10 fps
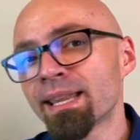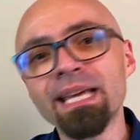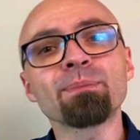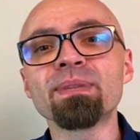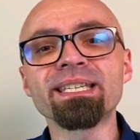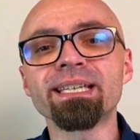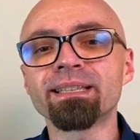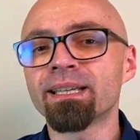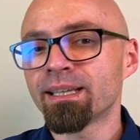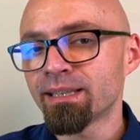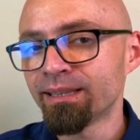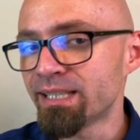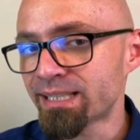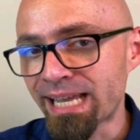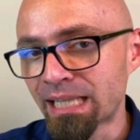That means that
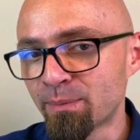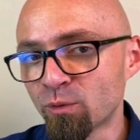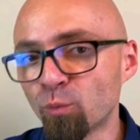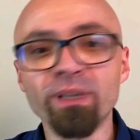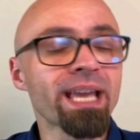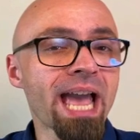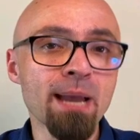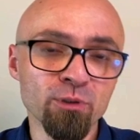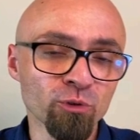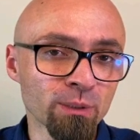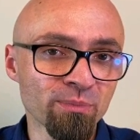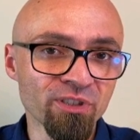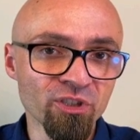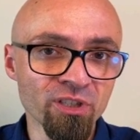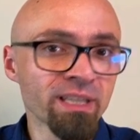this element will be absolutely
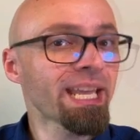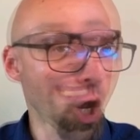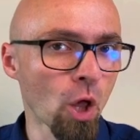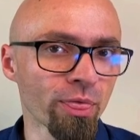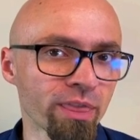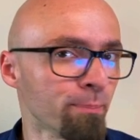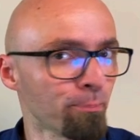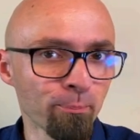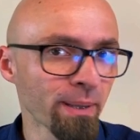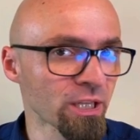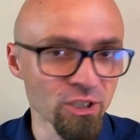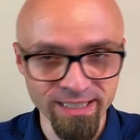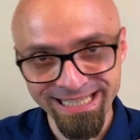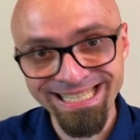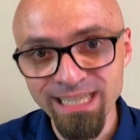positioned on the page
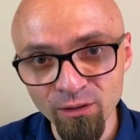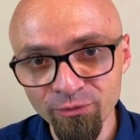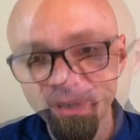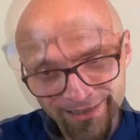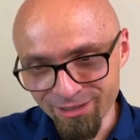itself.